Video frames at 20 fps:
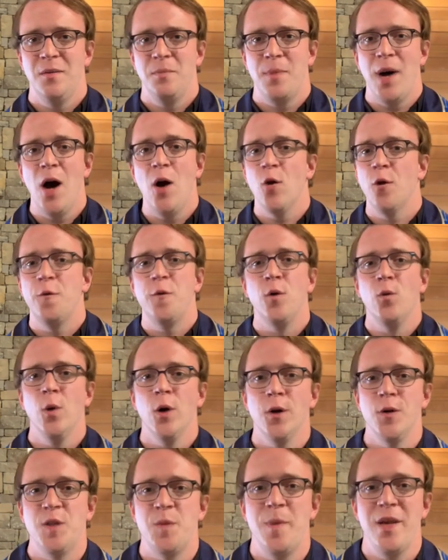Powerful
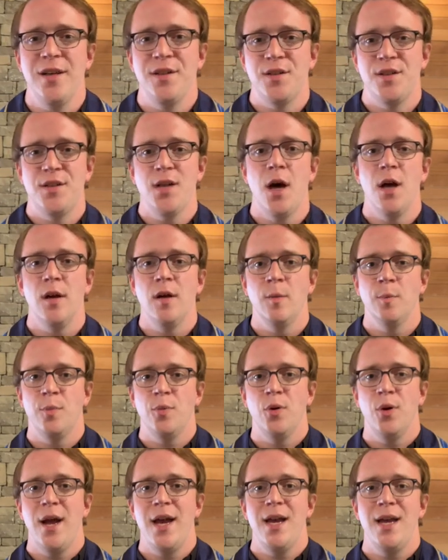words being sung,
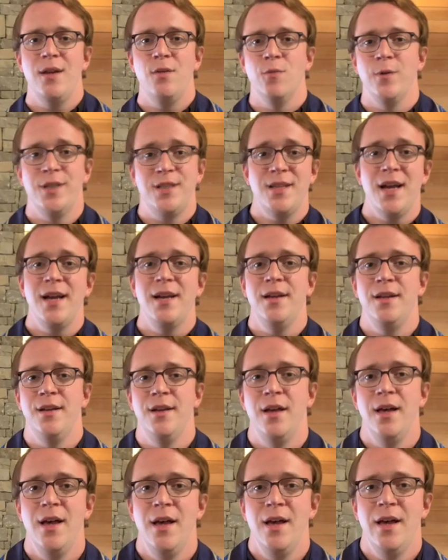prayed,
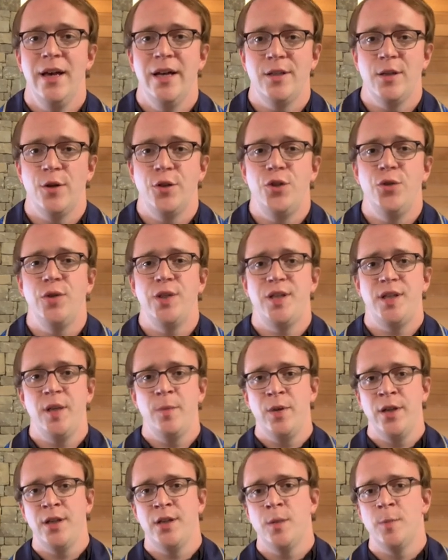recited as our Jewish
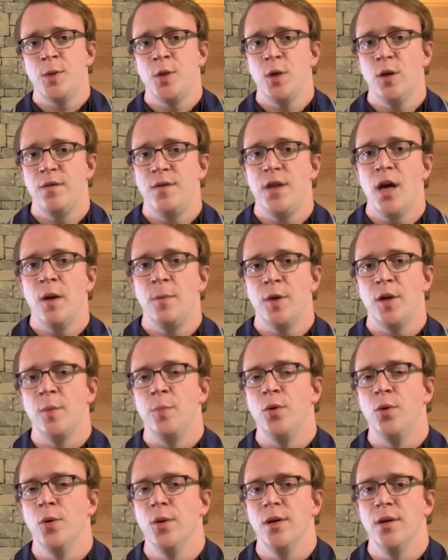siblings observe Yom
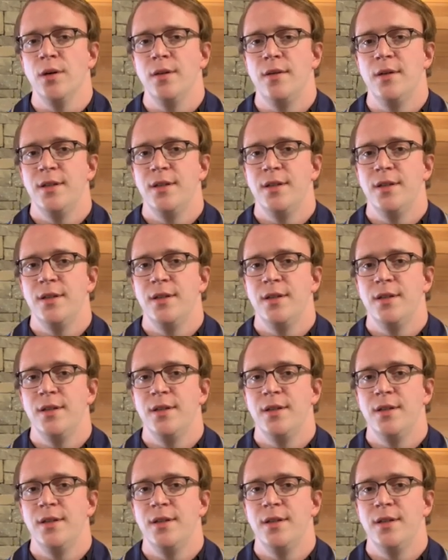Kippur,